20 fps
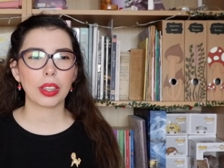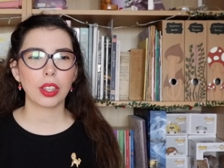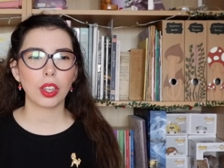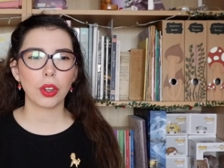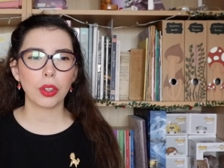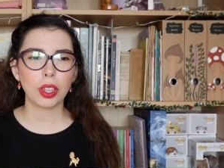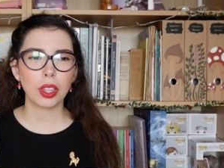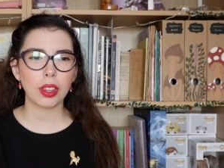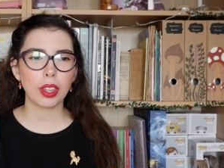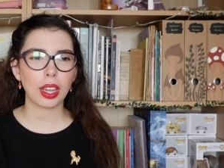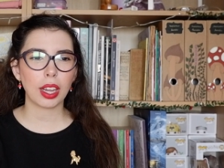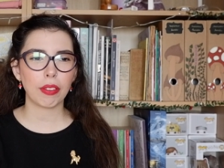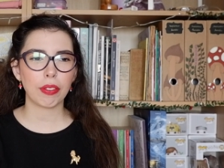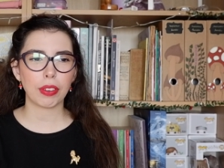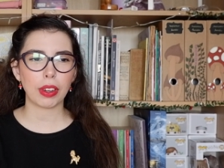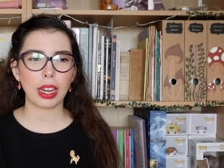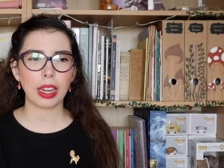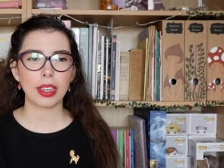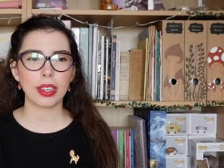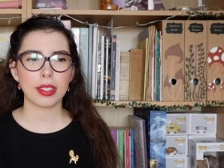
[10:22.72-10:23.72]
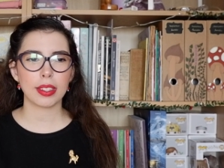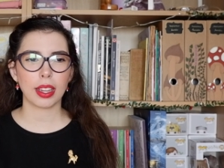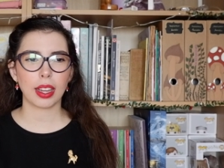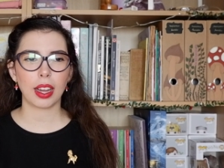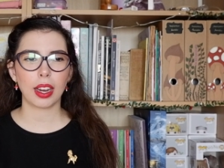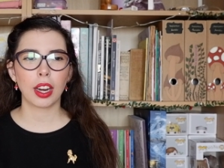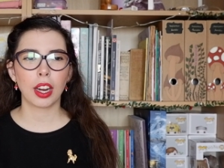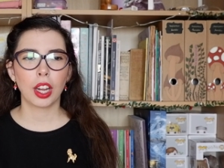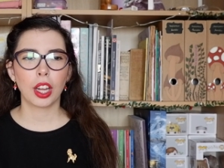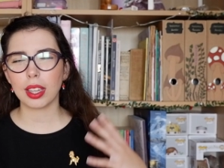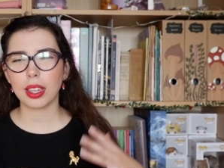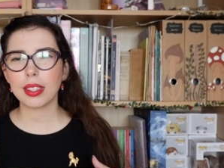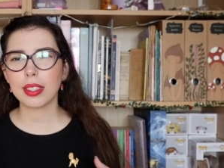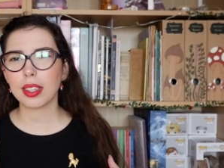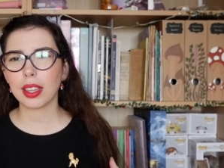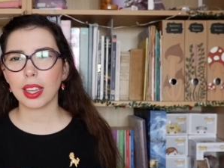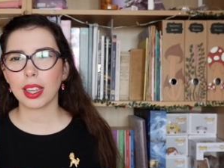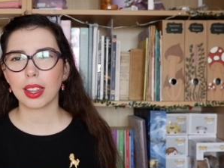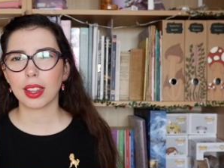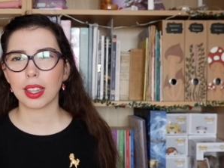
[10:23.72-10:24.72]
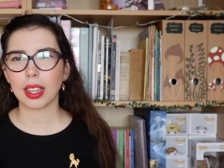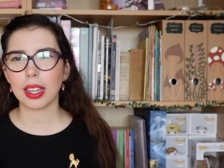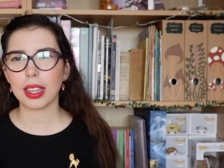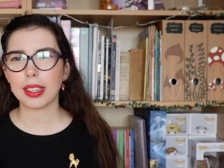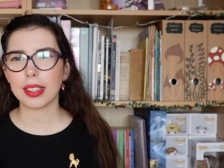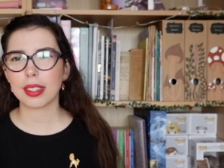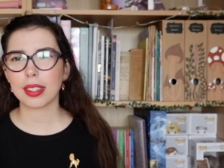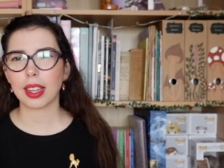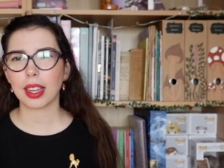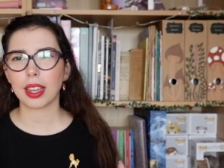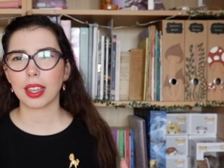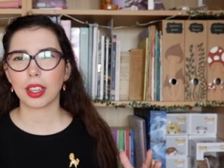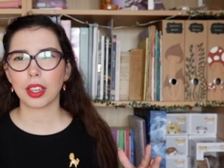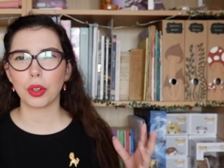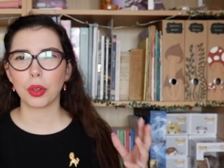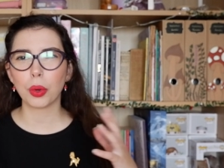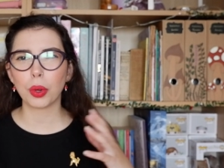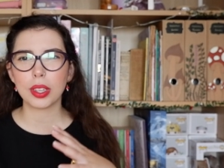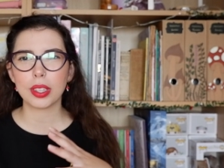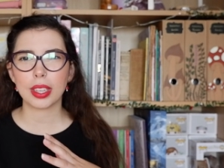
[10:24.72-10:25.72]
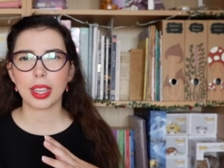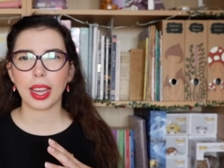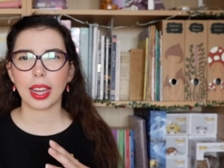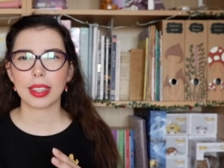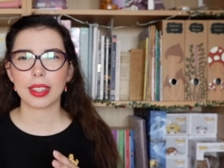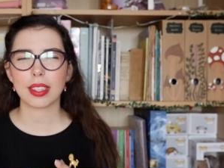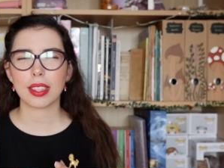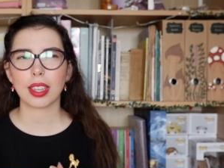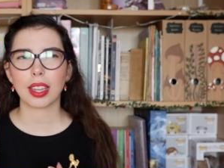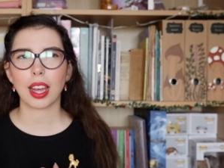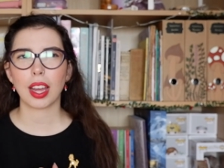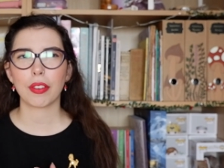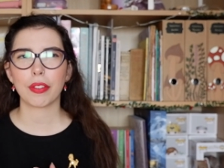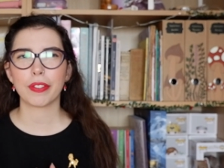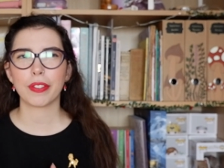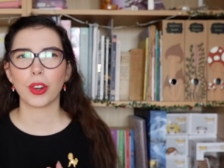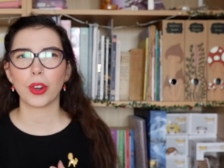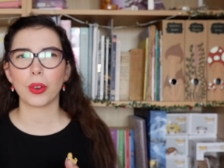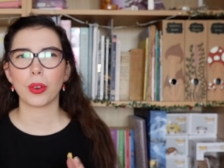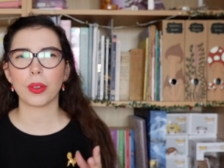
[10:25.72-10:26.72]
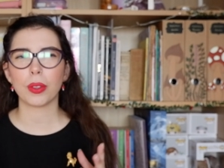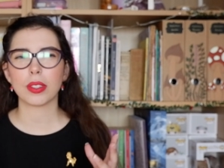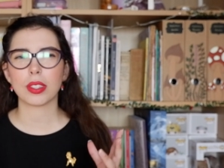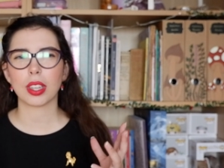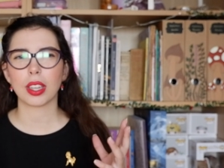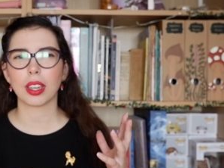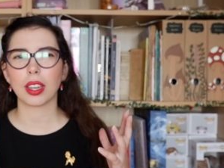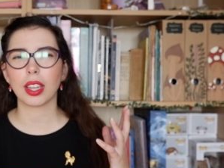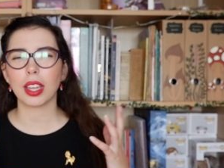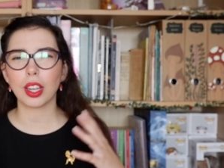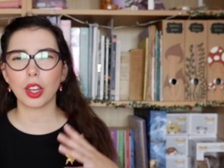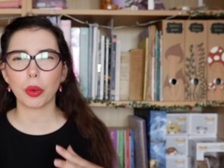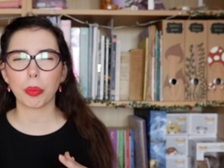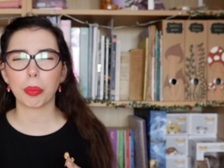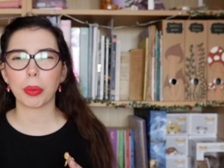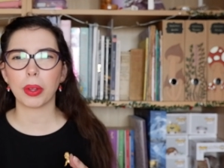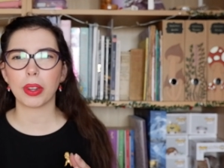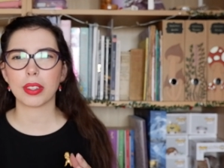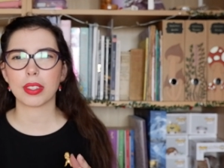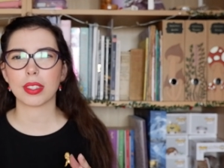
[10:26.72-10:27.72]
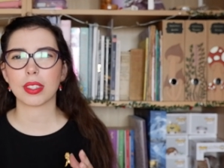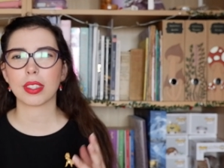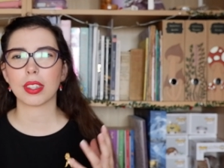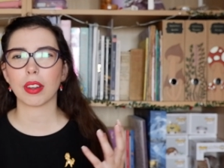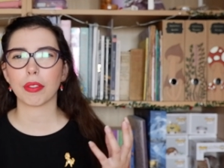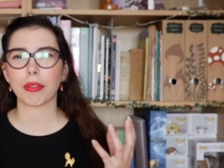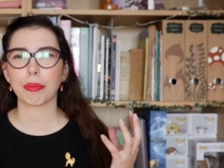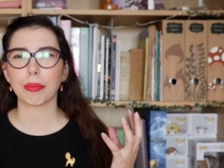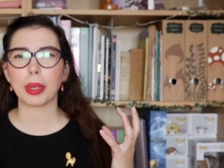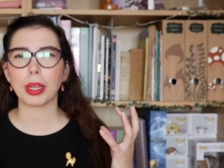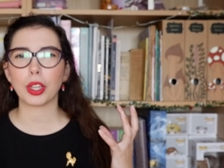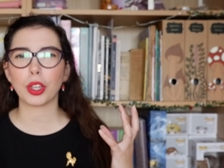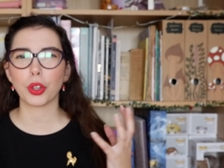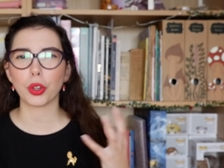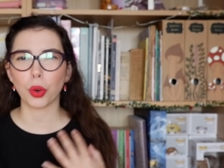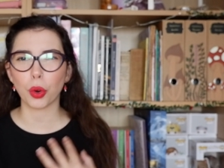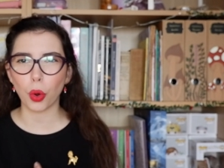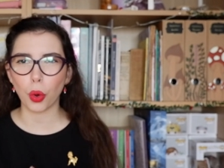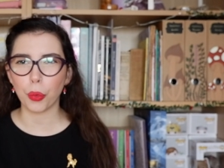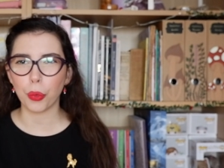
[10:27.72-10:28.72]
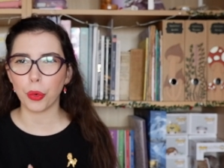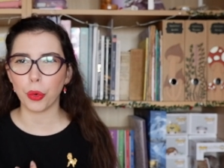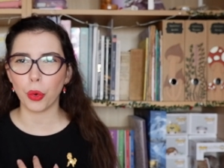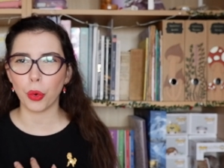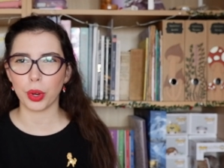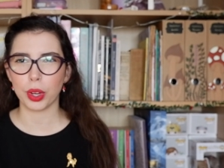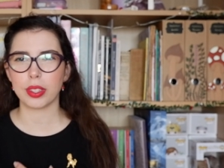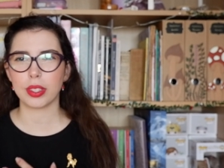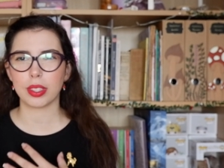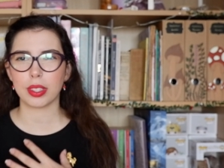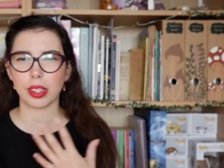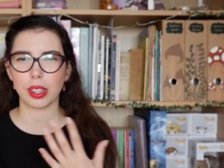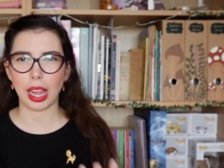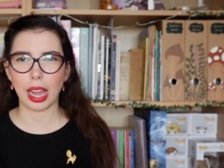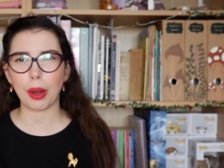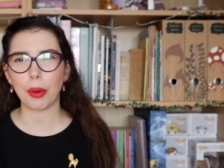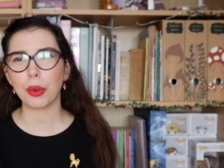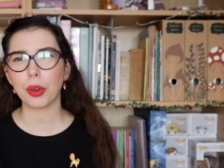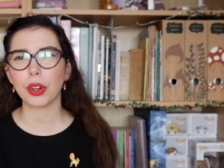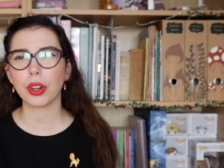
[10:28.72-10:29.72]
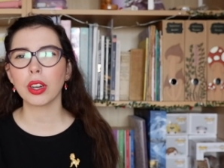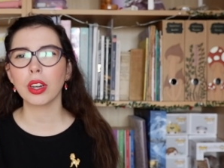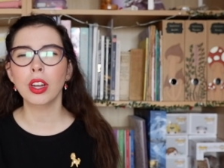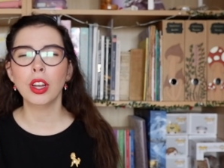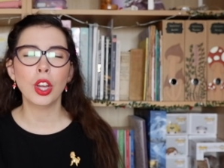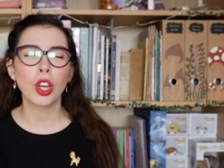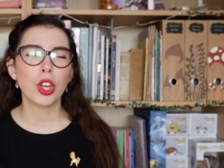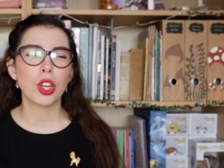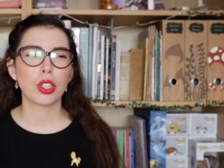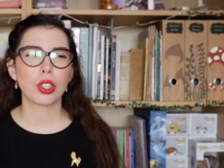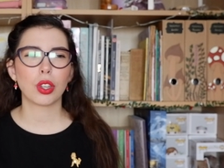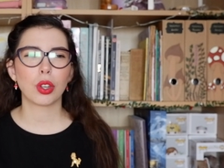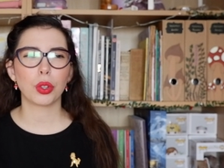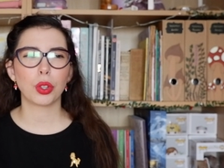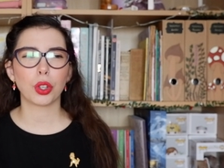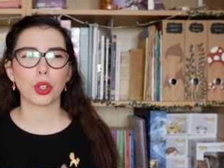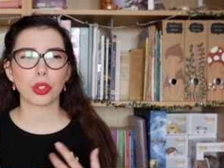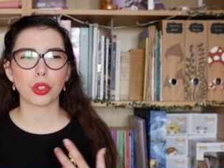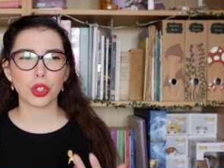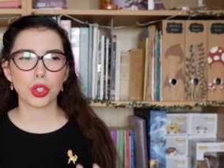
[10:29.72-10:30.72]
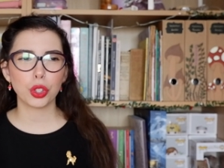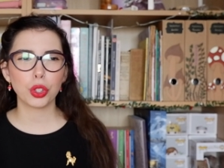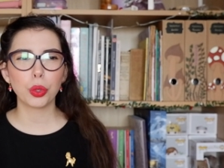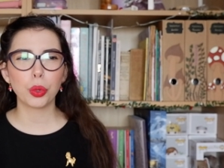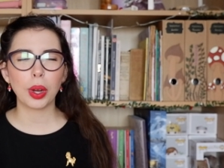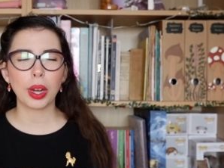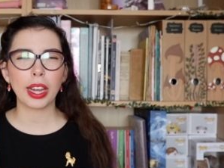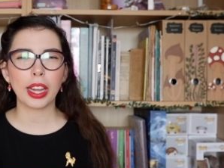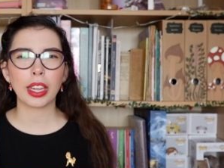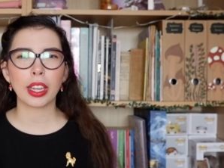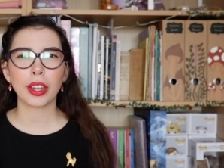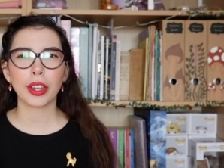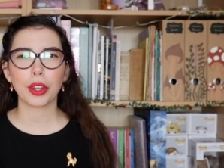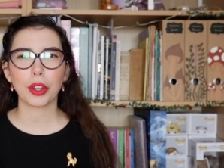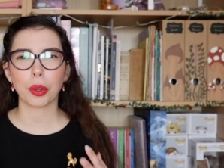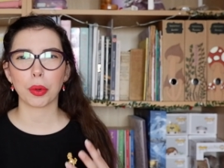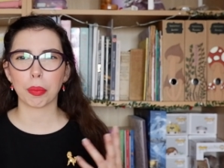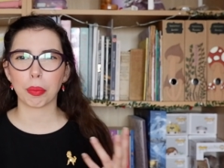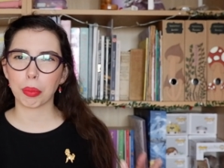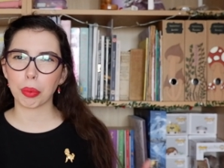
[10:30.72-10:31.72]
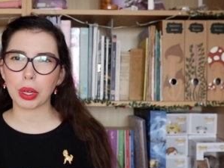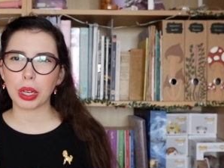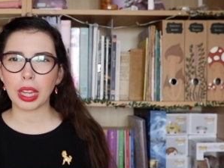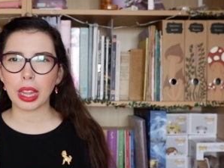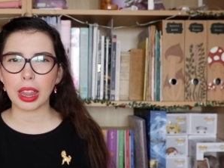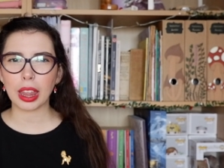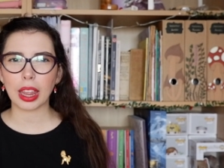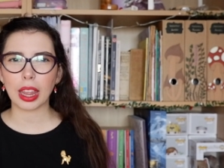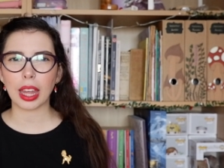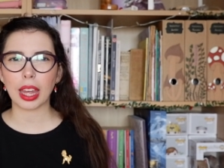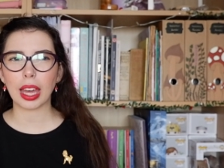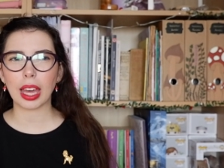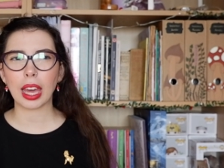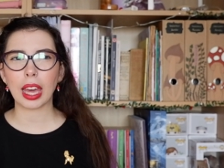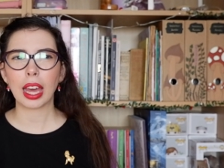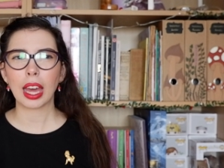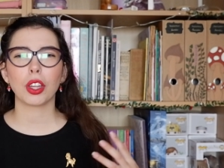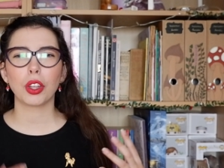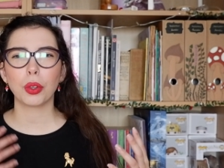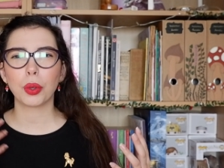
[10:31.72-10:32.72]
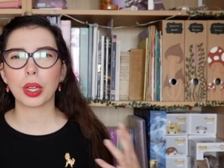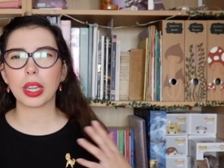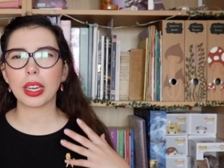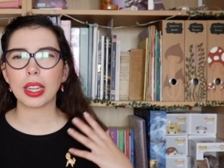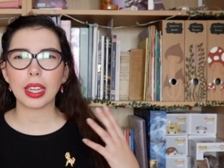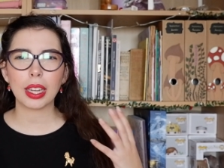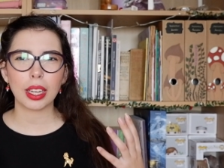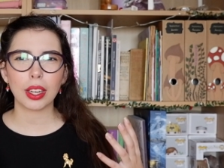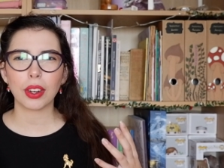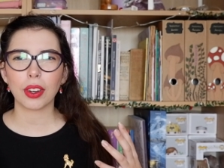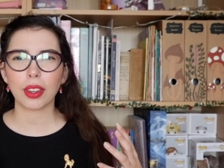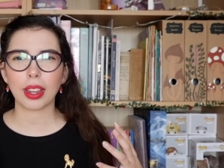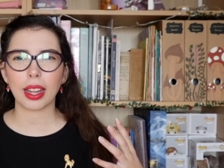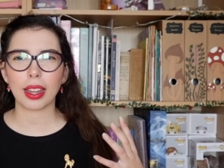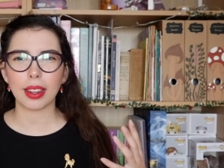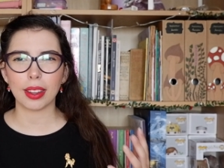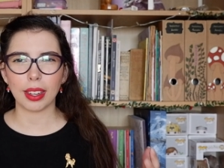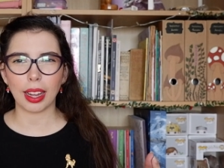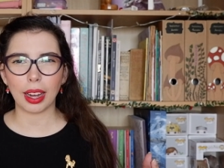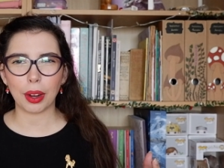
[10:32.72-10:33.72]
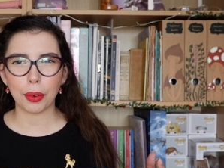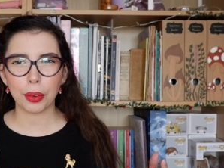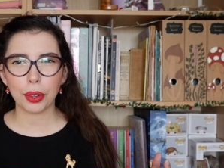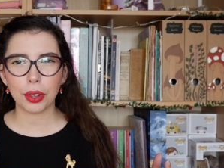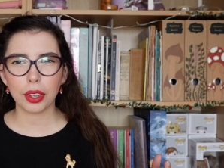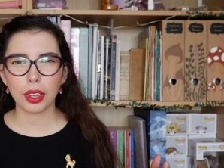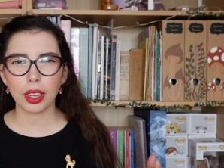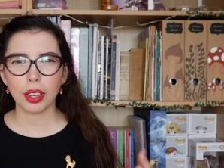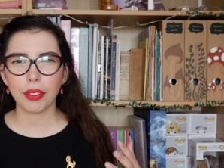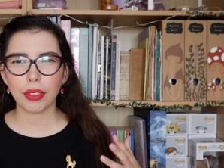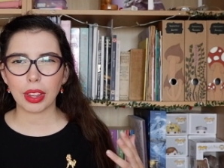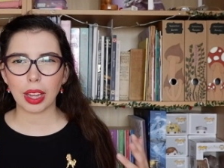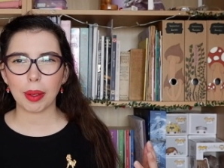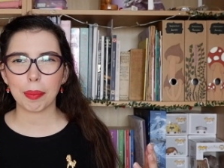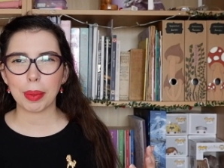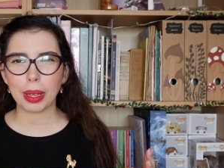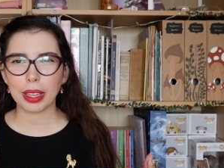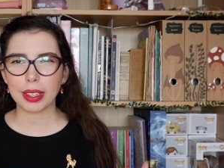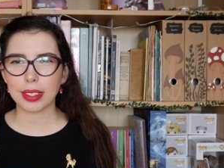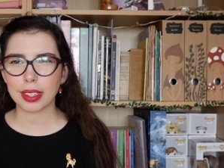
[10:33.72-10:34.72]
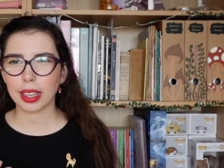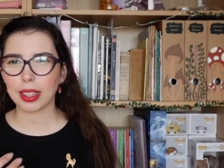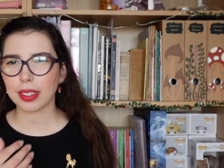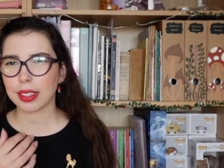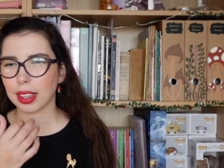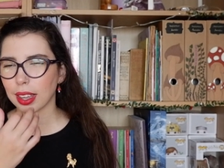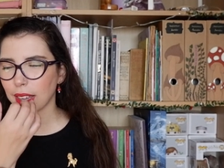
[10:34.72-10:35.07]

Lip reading: The only thing I find is that things like this, like noise canceling headphones and earplugs and stuff, make your own noises louder. So you're chewing, you're breathing, you can hear that louder, if that makes sense.